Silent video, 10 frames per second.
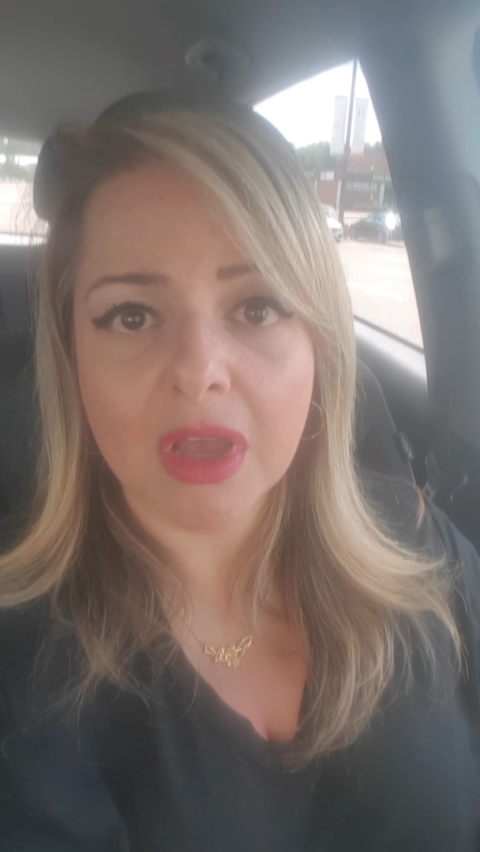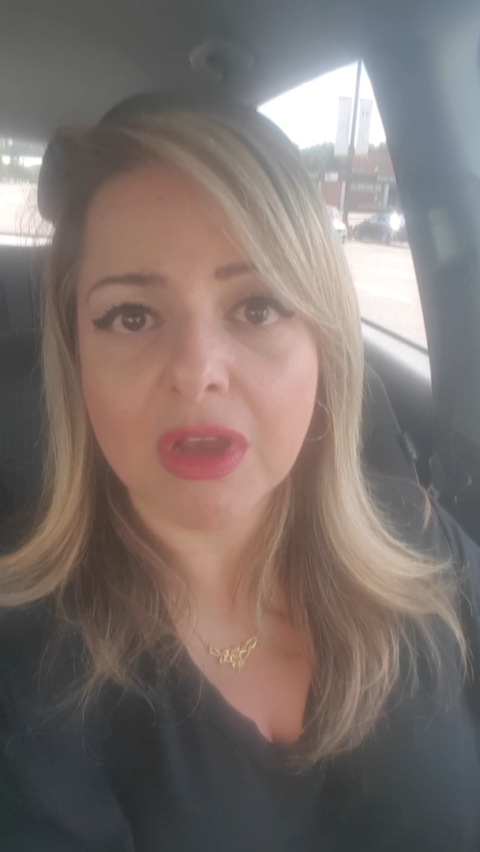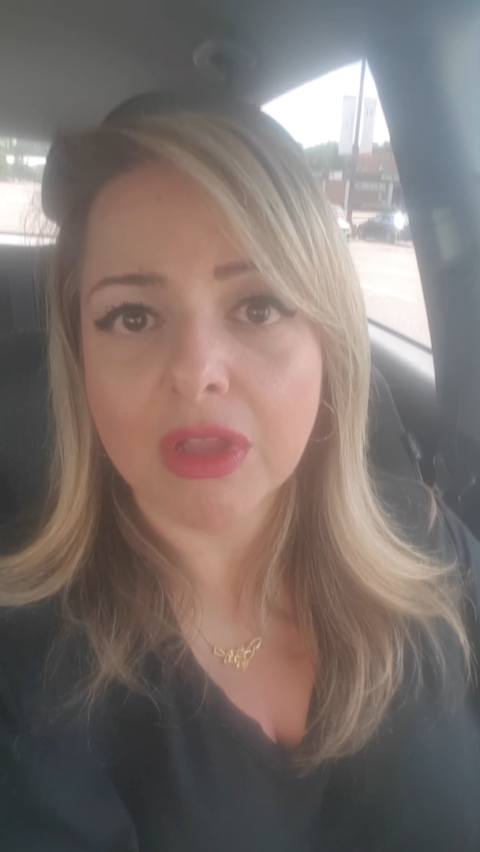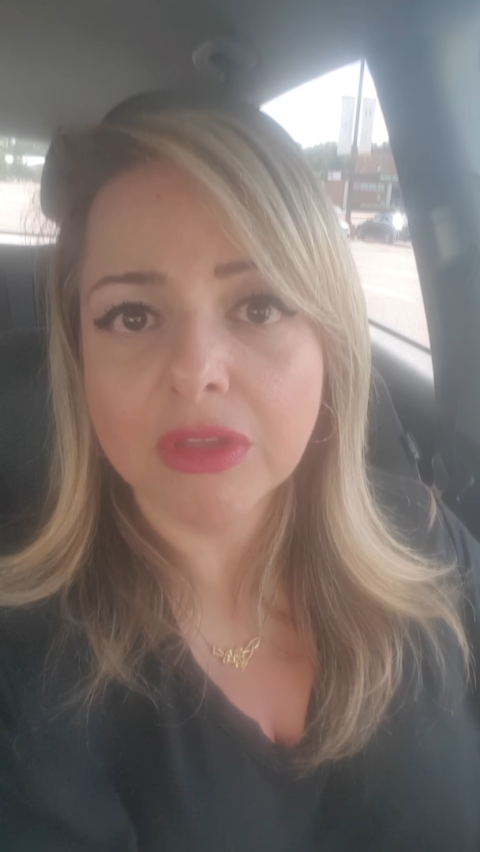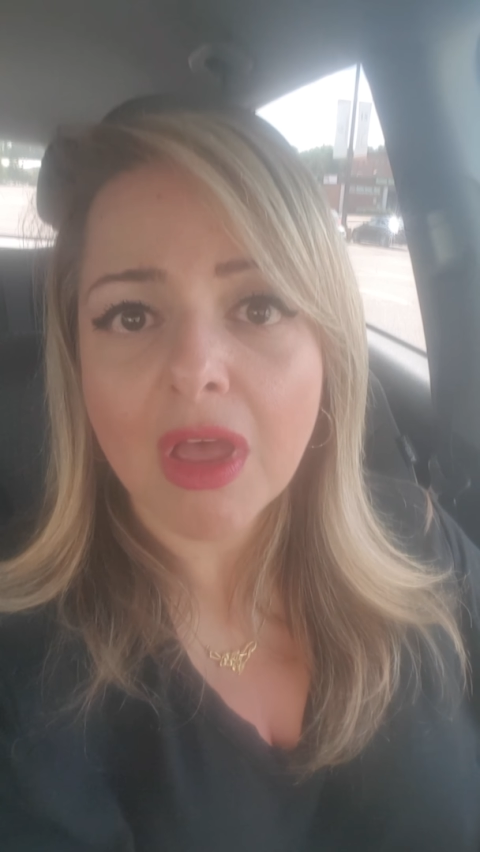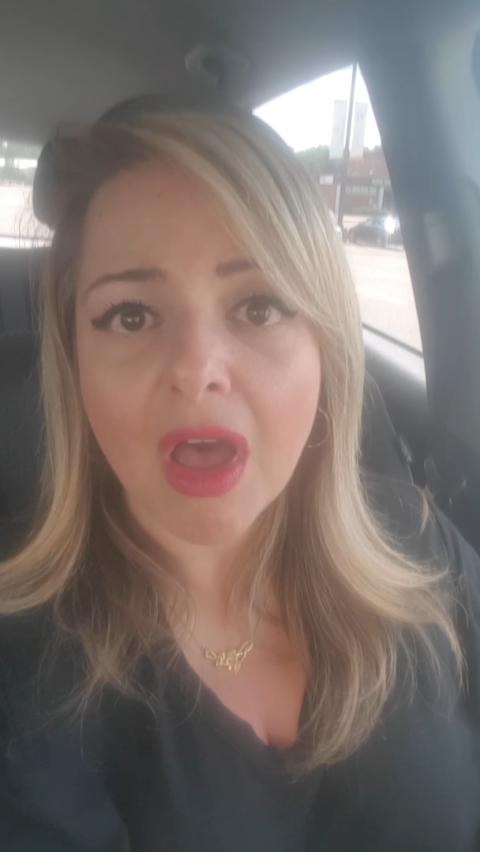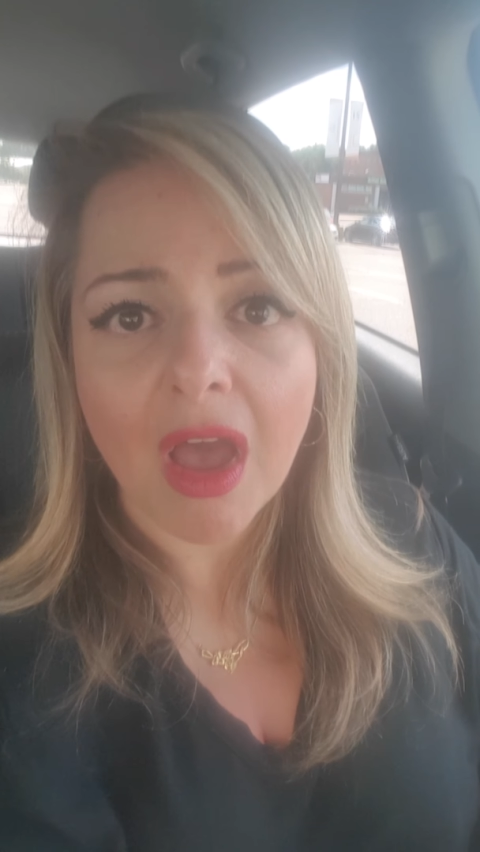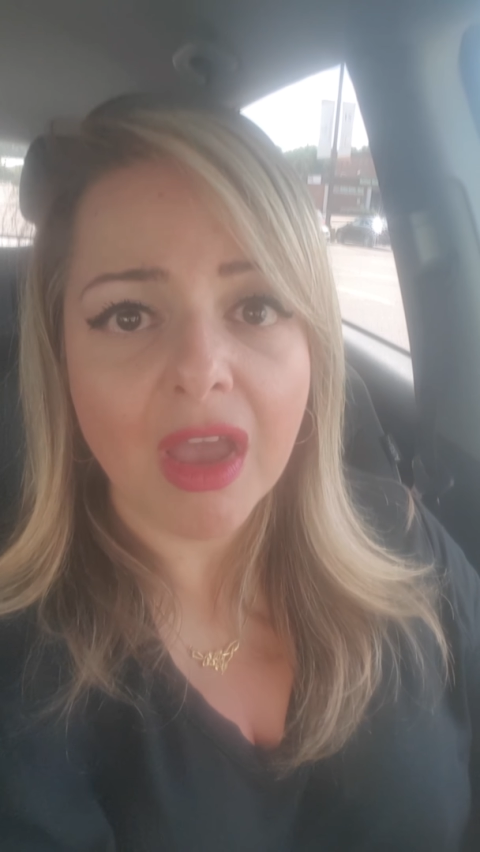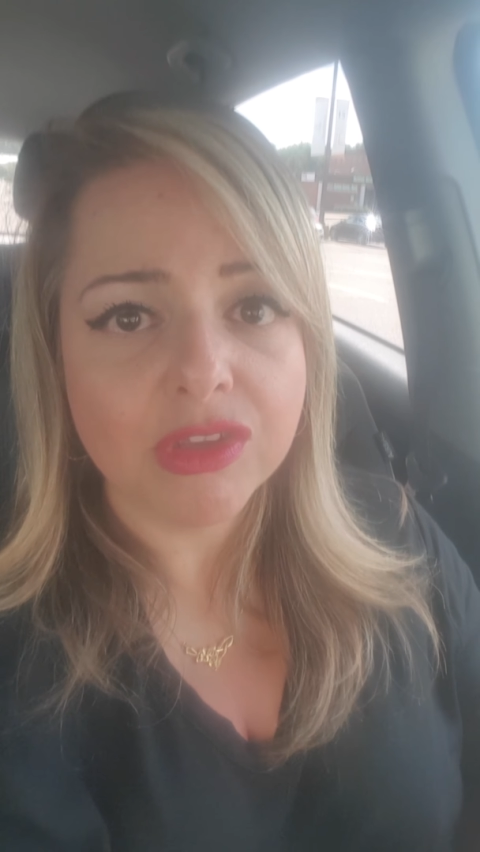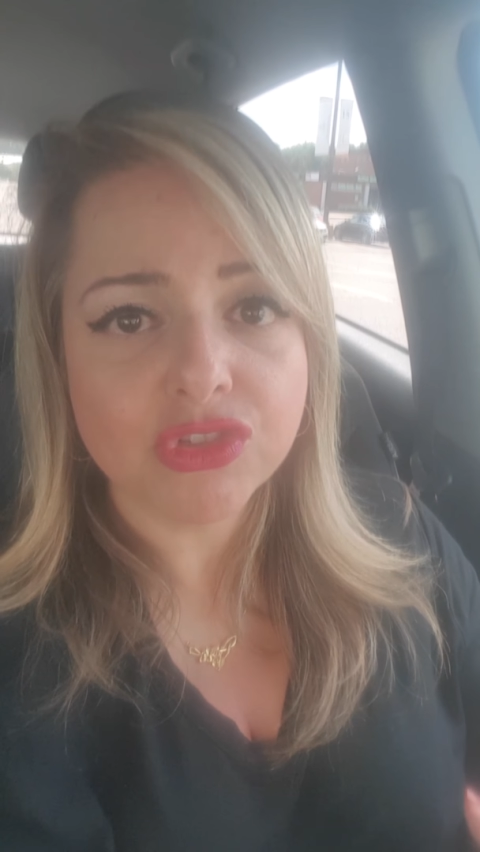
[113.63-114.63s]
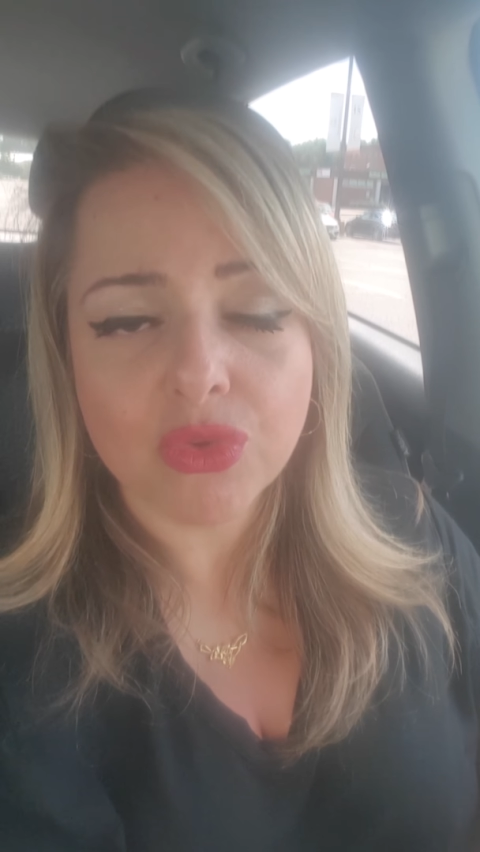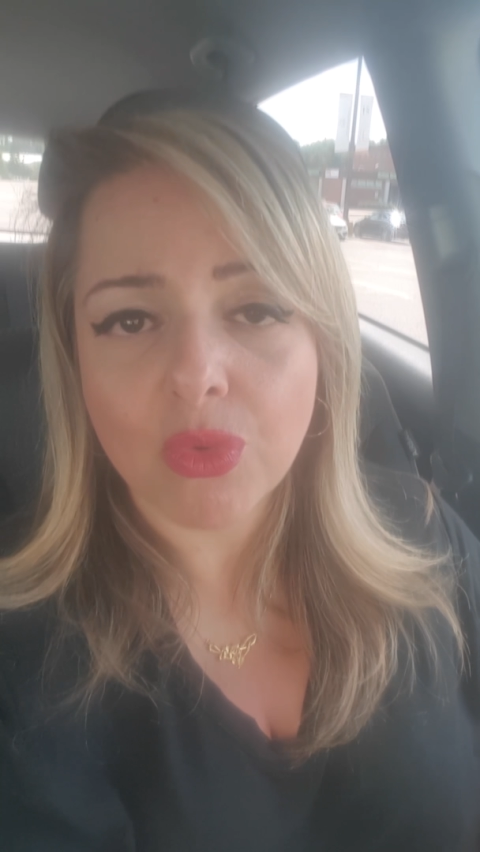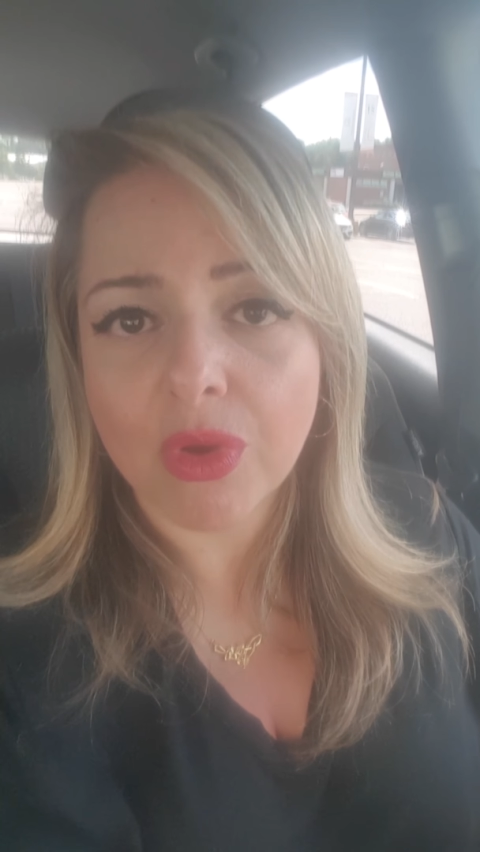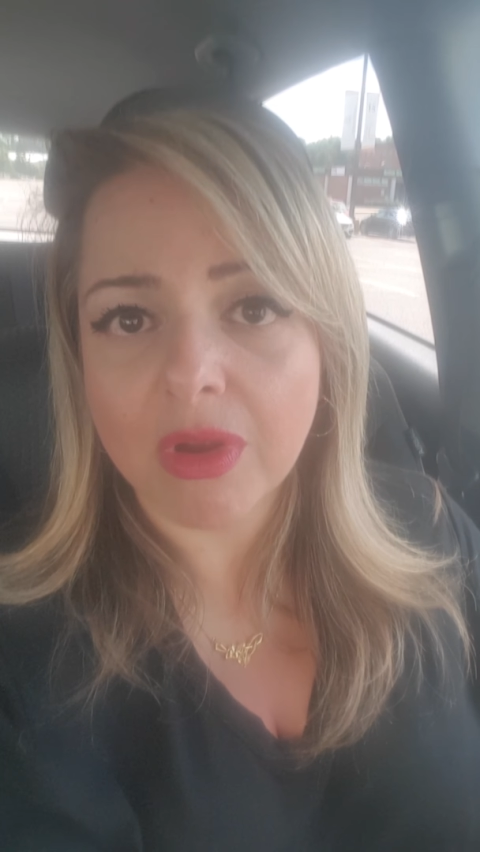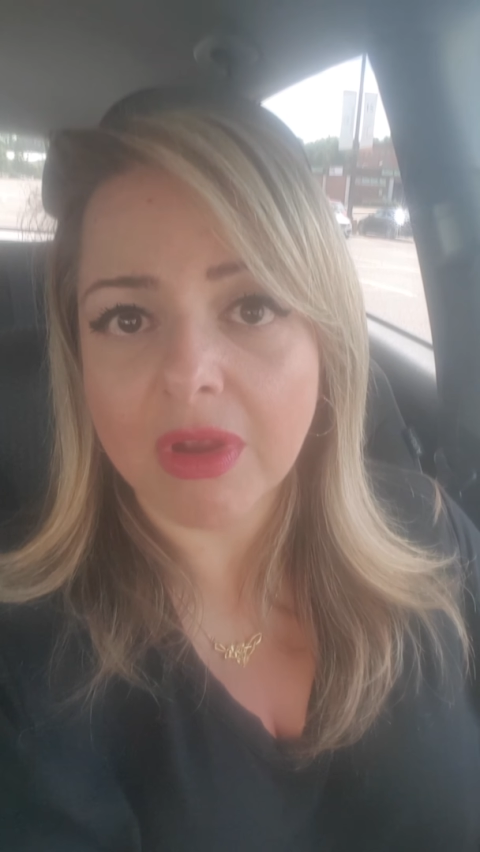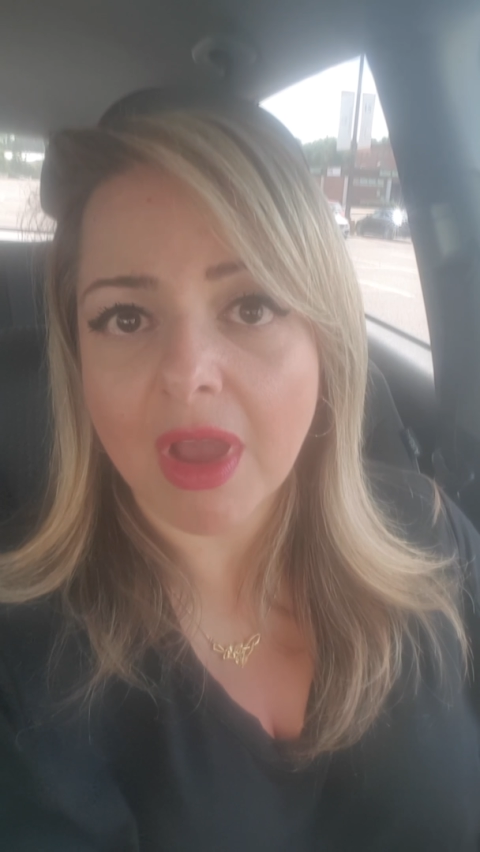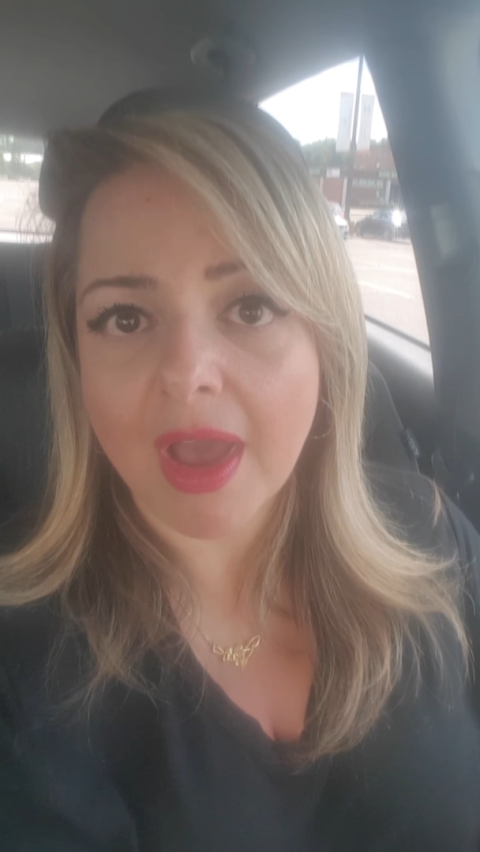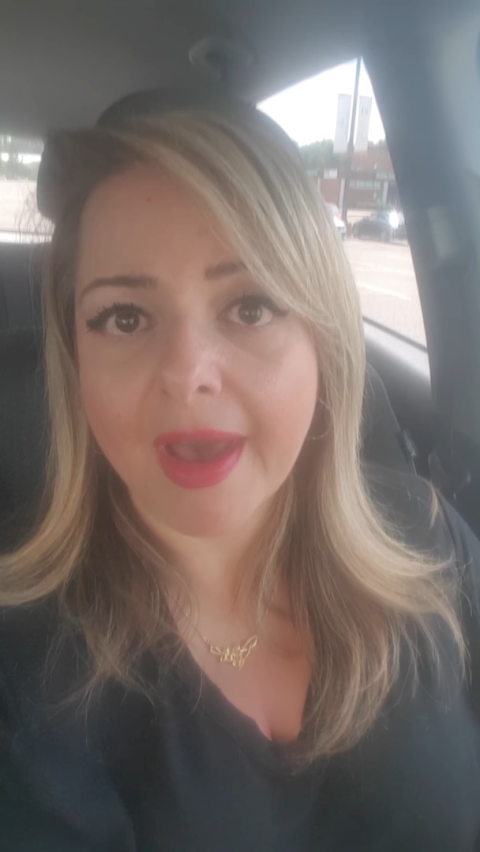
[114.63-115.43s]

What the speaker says: a collage or